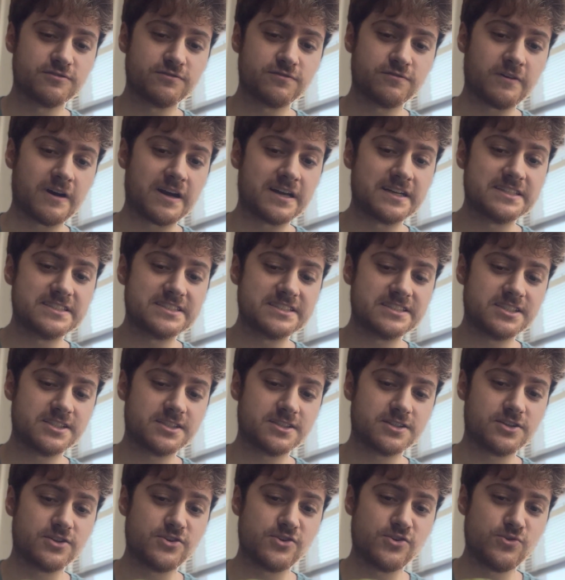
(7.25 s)

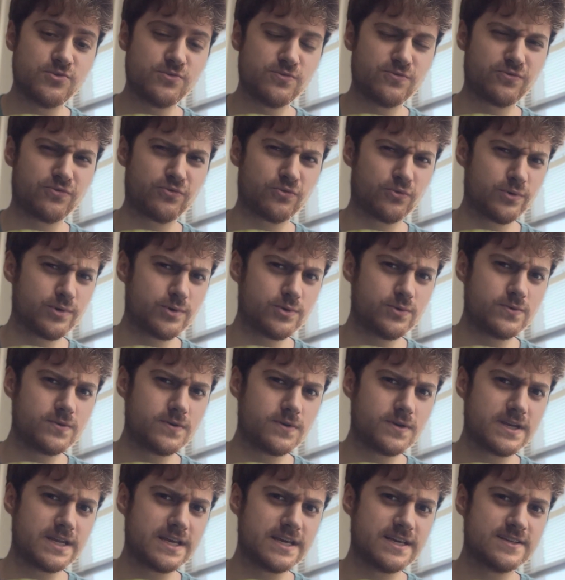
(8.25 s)
finding new fruit
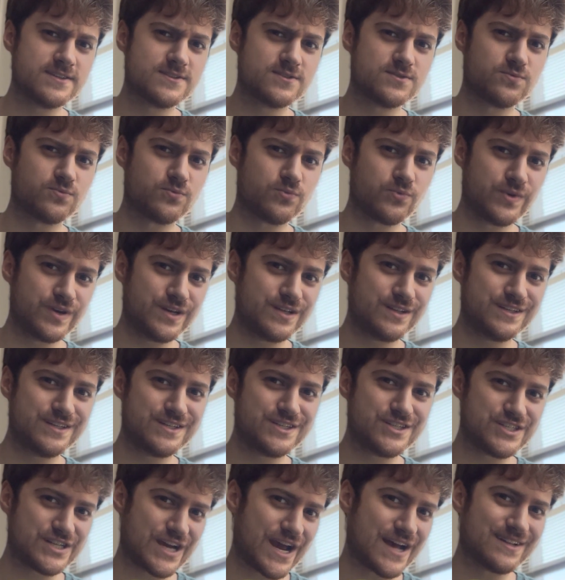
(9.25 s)
is really
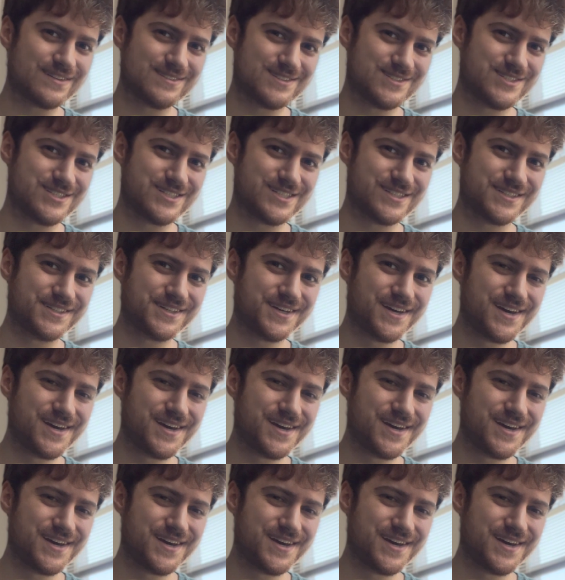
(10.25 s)
challenging.